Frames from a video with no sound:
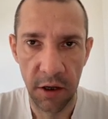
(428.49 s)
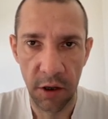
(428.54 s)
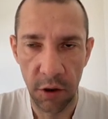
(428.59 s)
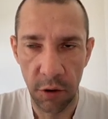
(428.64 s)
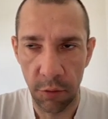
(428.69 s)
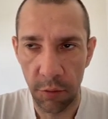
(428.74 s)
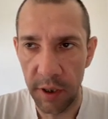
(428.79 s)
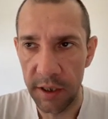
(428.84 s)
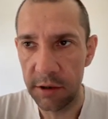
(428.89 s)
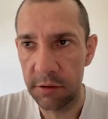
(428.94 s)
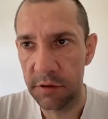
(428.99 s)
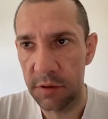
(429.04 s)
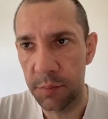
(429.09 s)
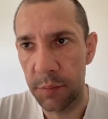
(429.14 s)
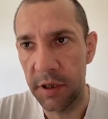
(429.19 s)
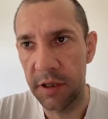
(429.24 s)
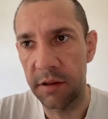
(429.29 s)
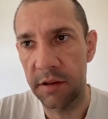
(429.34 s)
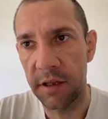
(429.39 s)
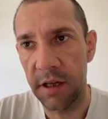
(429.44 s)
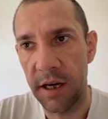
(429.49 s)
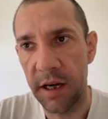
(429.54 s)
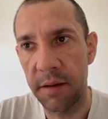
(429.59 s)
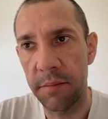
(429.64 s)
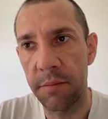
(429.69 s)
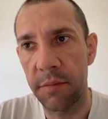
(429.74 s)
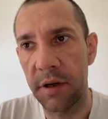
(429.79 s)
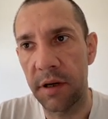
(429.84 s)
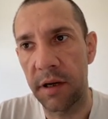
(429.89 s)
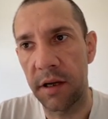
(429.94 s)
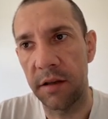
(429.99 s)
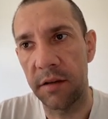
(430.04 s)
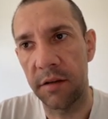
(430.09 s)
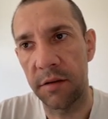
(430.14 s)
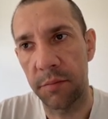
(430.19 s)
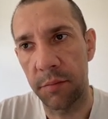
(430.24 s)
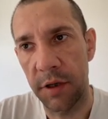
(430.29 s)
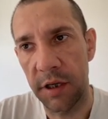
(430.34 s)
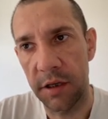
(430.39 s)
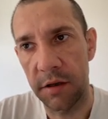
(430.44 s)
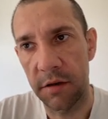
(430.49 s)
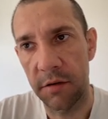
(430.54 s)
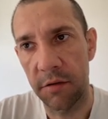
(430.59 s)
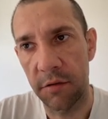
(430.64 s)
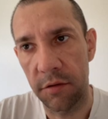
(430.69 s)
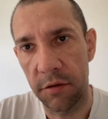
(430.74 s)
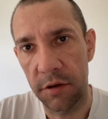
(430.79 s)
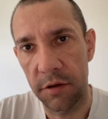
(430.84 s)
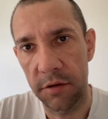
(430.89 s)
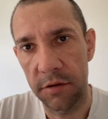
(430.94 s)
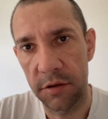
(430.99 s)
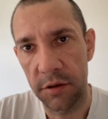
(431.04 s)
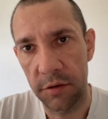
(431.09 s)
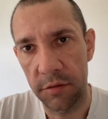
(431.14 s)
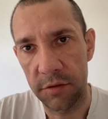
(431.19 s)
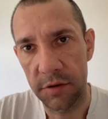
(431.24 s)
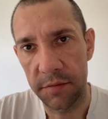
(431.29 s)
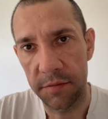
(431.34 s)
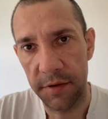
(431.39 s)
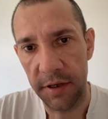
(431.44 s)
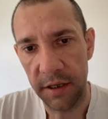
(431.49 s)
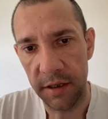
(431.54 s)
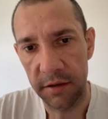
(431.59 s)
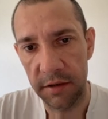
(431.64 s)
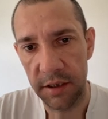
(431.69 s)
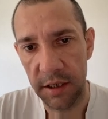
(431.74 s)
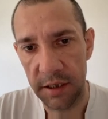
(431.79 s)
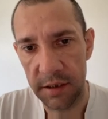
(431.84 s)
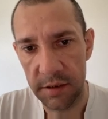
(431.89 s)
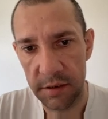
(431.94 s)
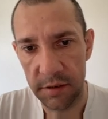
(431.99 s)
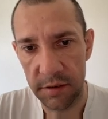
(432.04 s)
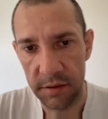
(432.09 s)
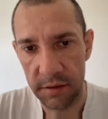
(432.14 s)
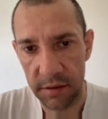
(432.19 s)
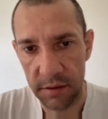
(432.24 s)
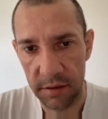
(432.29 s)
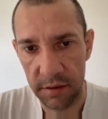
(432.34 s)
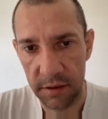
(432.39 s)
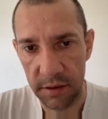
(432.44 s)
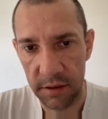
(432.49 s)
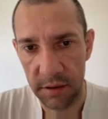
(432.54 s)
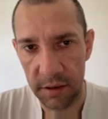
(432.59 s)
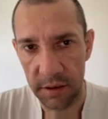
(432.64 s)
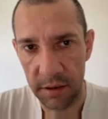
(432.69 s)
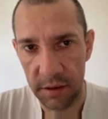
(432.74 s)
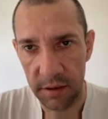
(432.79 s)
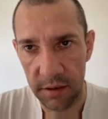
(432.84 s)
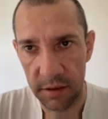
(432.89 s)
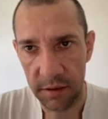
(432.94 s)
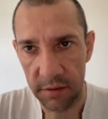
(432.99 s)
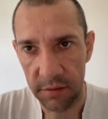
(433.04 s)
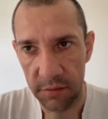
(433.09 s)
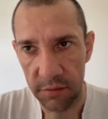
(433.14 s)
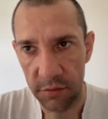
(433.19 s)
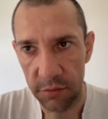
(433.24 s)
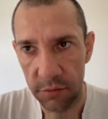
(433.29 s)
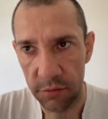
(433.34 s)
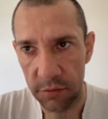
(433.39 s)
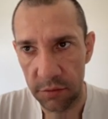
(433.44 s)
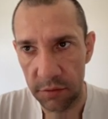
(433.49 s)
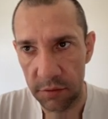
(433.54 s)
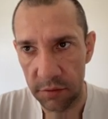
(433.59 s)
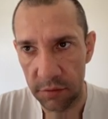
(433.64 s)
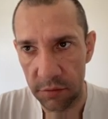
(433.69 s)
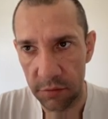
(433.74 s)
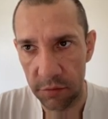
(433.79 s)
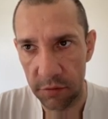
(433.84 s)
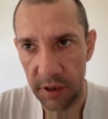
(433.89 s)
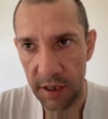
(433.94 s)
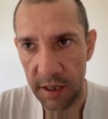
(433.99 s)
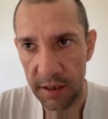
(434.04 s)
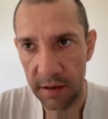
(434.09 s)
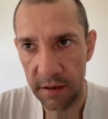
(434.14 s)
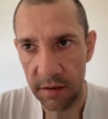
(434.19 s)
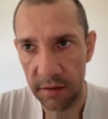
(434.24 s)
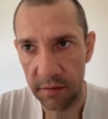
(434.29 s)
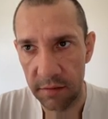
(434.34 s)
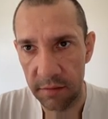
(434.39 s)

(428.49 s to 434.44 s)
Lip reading: why to spend time and make all those failed tests to run